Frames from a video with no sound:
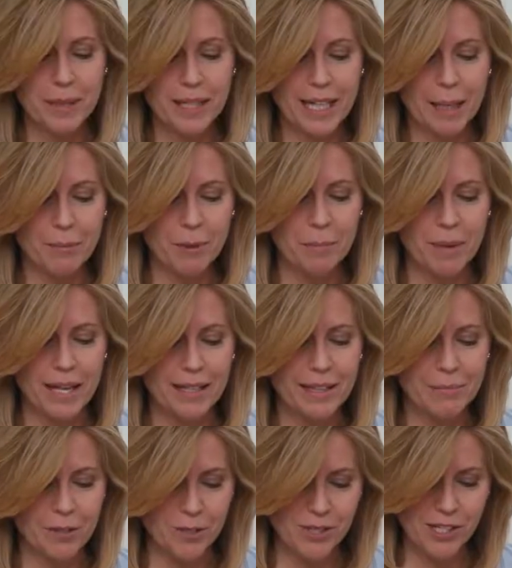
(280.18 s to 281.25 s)
being able to make
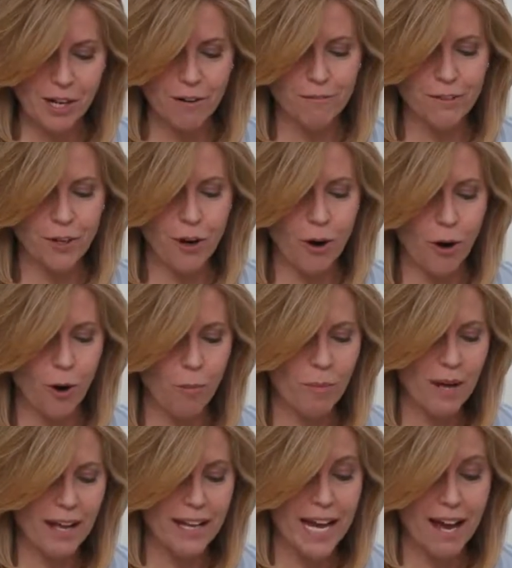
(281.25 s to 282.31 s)
them yourself at home
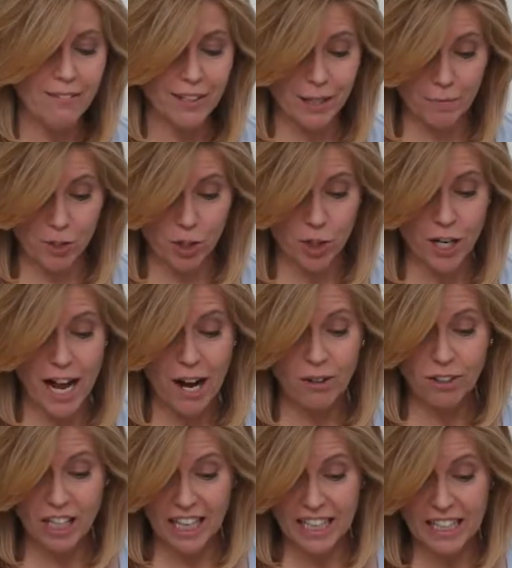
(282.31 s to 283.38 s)
and having them turn
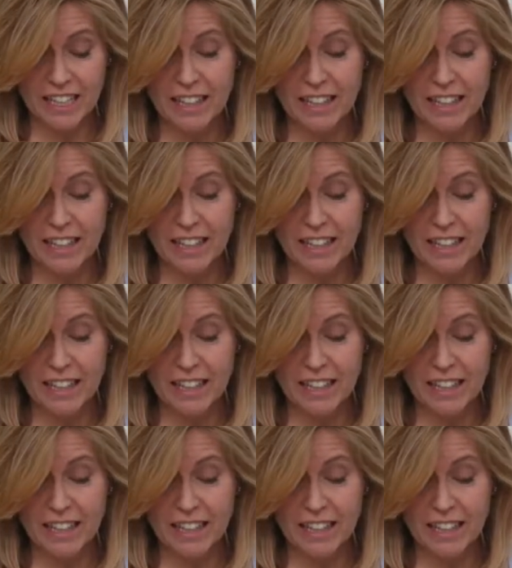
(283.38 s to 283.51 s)
out like